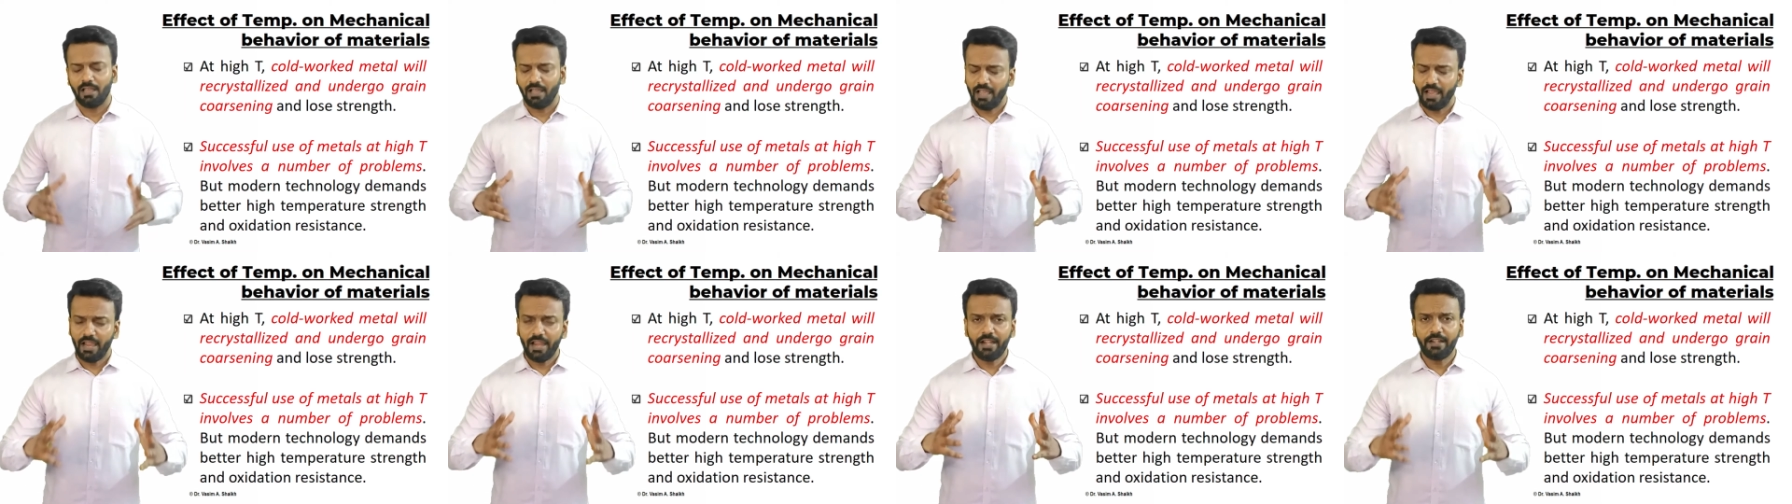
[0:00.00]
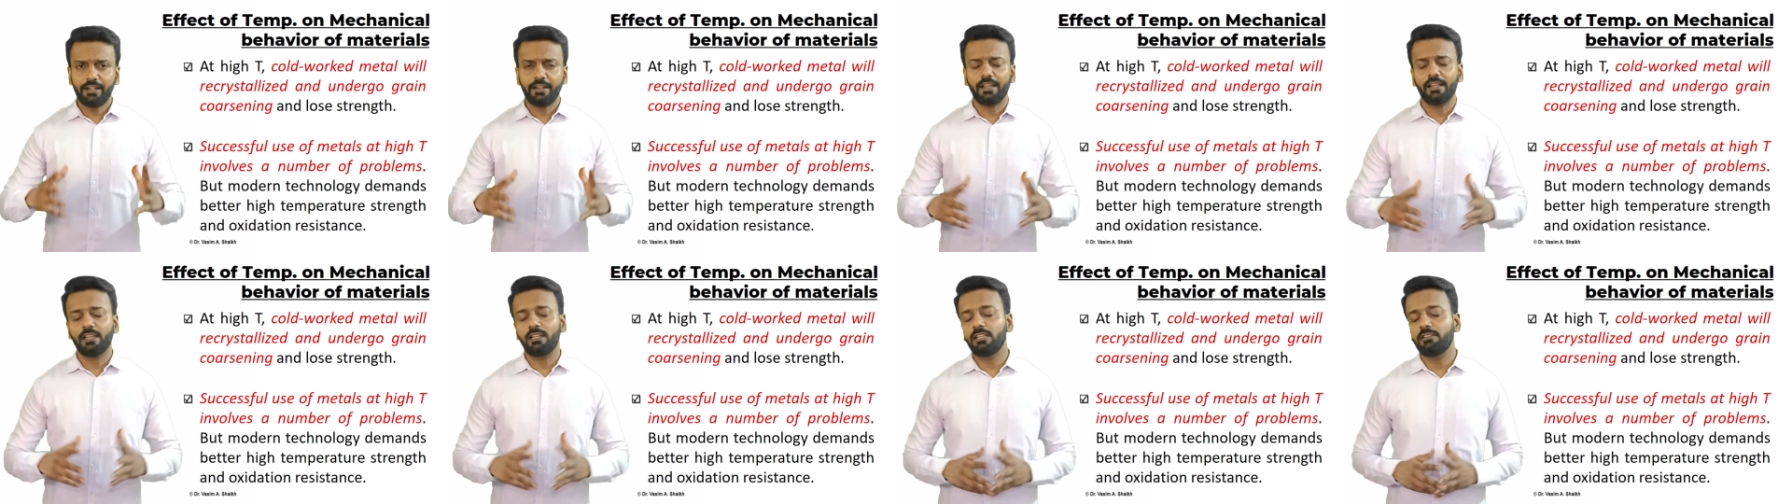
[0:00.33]
At
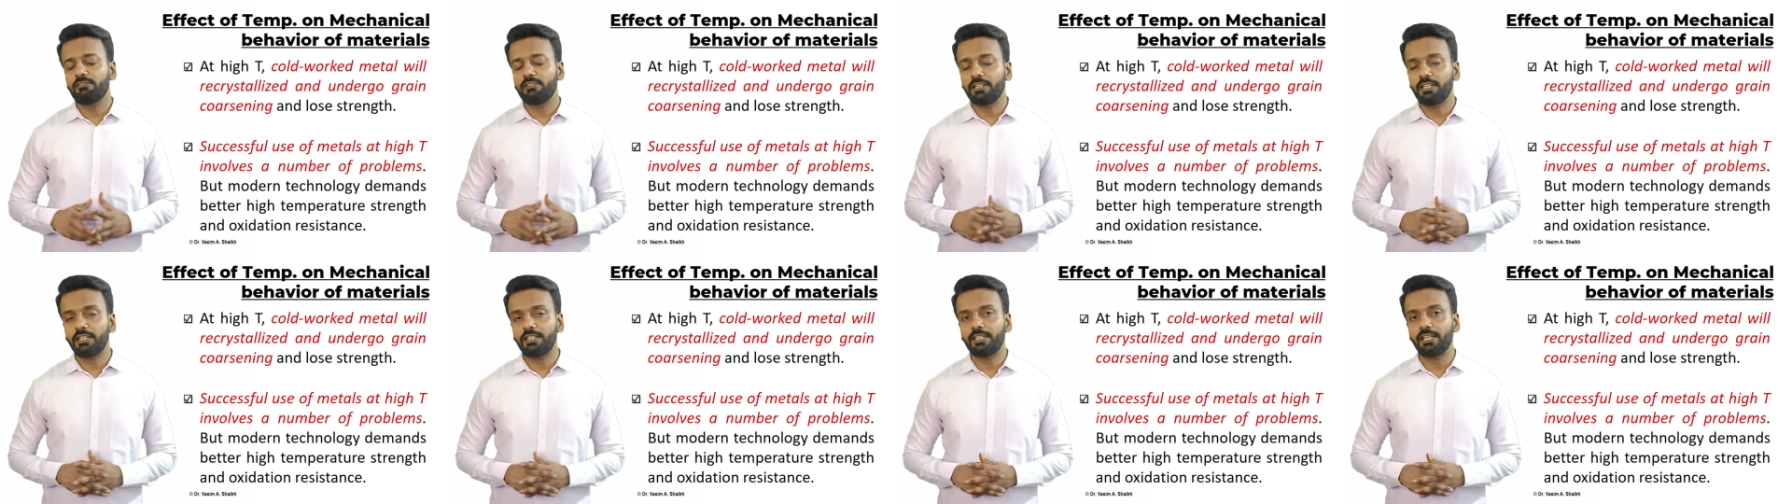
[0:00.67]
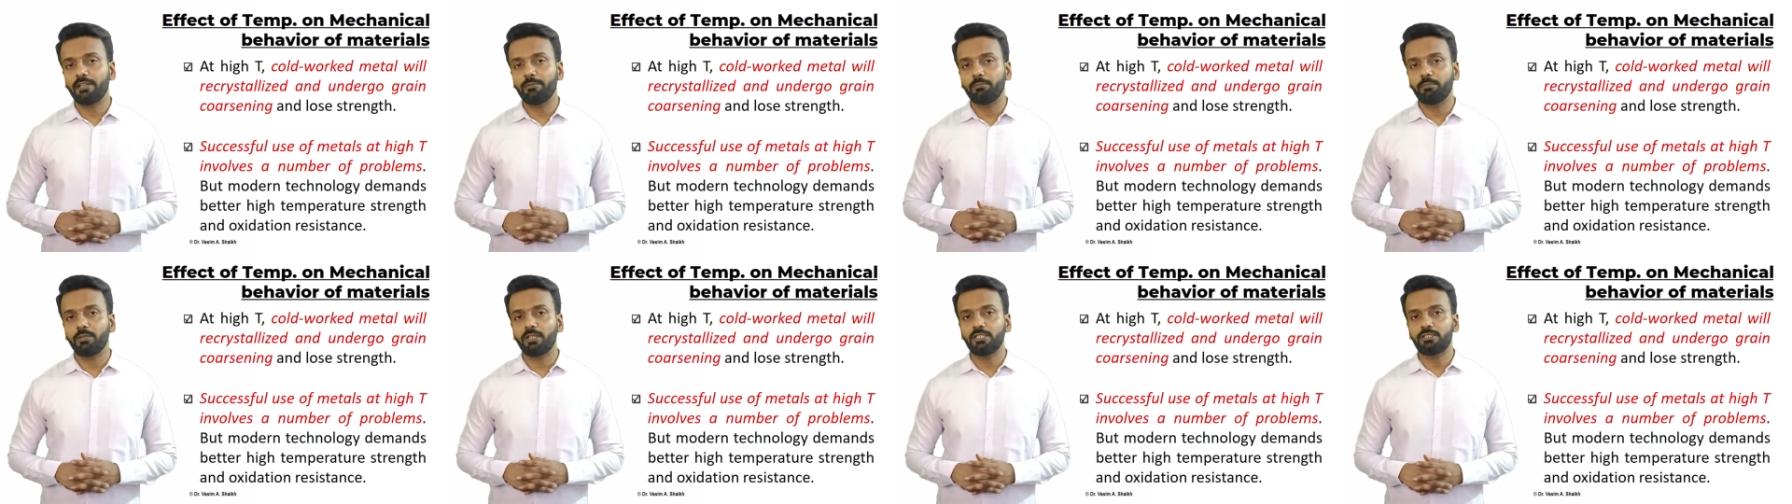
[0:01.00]
elevated
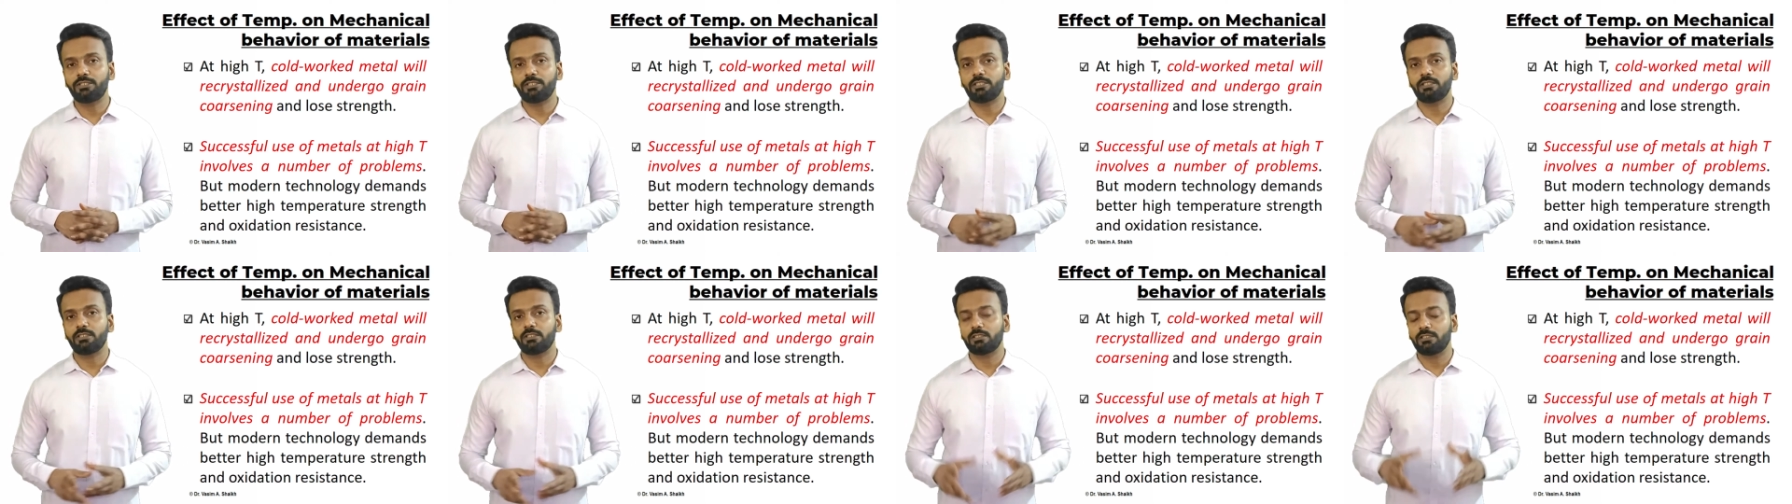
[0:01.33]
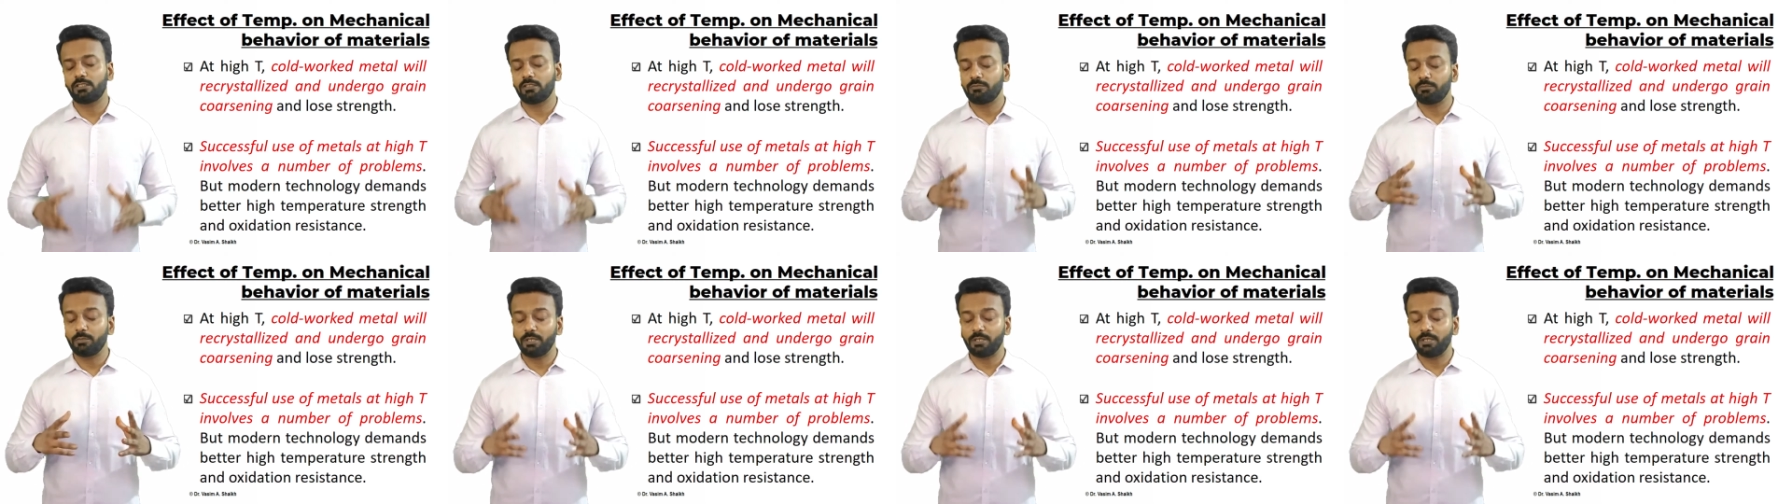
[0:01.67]
temperature, the